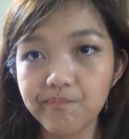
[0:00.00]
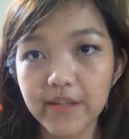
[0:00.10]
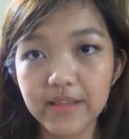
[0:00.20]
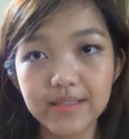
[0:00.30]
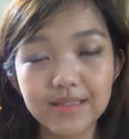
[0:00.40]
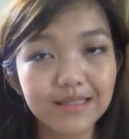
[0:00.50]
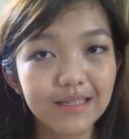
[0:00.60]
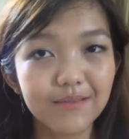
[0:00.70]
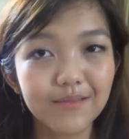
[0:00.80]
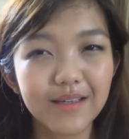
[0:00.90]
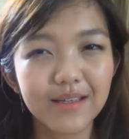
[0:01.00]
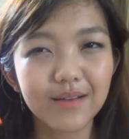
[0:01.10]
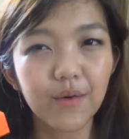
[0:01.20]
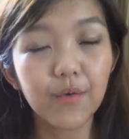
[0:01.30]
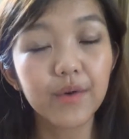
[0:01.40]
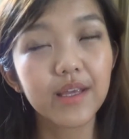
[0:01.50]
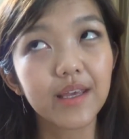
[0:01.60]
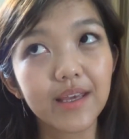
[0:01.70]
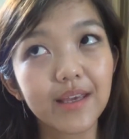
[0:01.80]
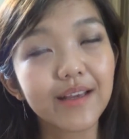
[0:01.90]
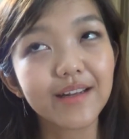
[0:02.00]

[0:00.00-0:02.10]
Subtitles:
but this is kind of like an okay,